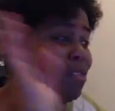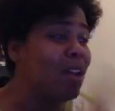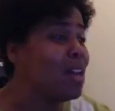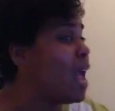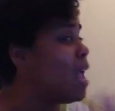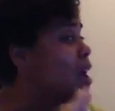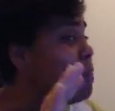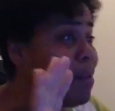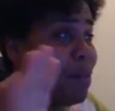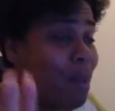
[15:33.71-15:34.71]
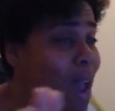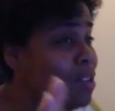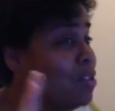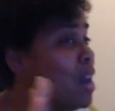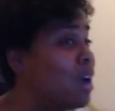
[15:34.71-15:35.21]
You cannot help
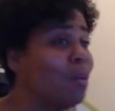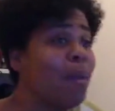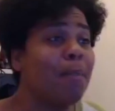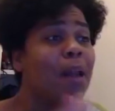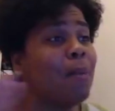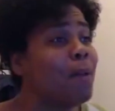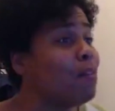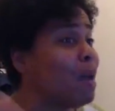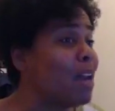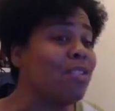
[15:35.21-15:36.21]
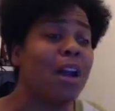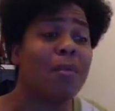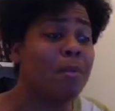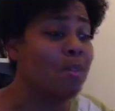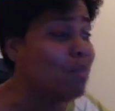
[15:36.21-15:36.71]
everybody. You're not going to be able to help everybody. You're not
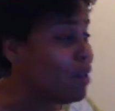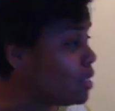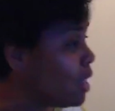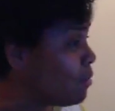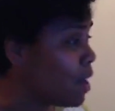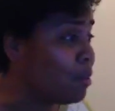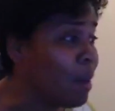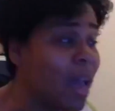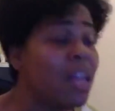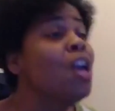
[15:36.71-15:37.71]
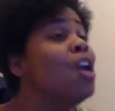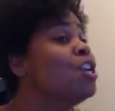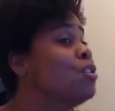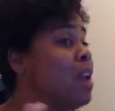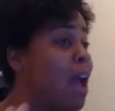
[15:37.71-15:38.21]
going to be able to do everything for everybody.
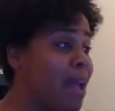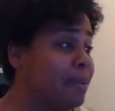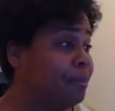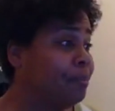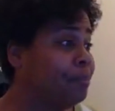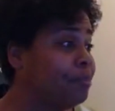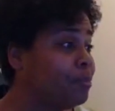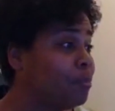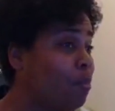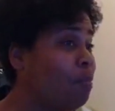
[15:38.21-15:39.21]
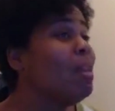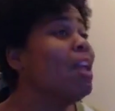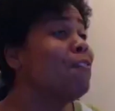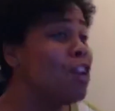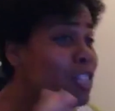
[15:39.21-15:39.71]
You're not.
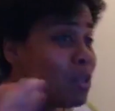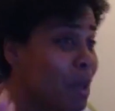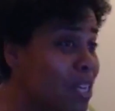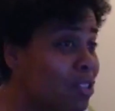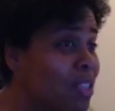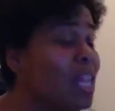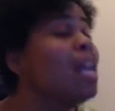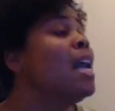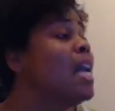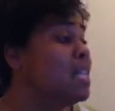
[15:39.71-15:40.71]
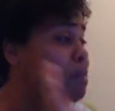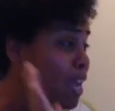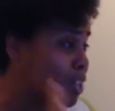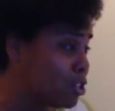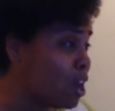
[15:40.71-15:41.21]
If your specialty is
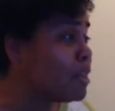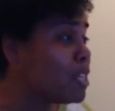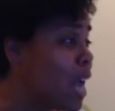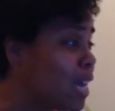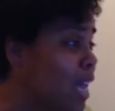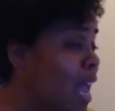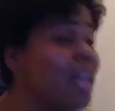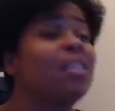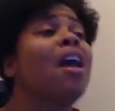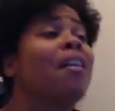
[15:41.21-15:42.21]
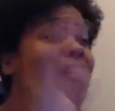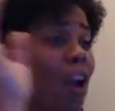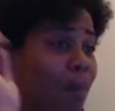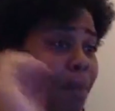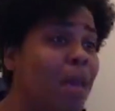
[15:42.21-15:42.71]
making German chocolate cakes,
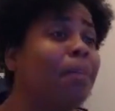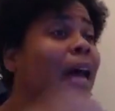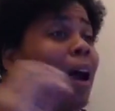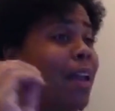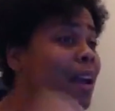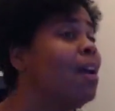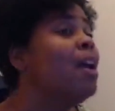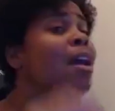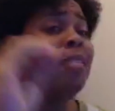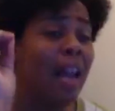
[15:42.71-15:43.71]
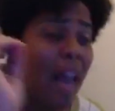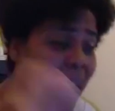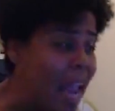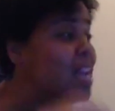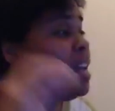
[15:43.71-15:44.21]
there are people out here that
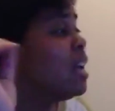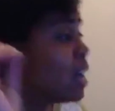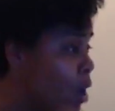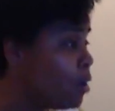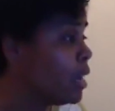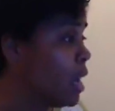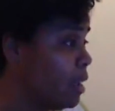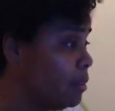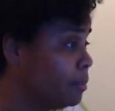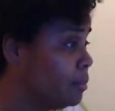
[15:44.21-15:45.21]
hate coconut.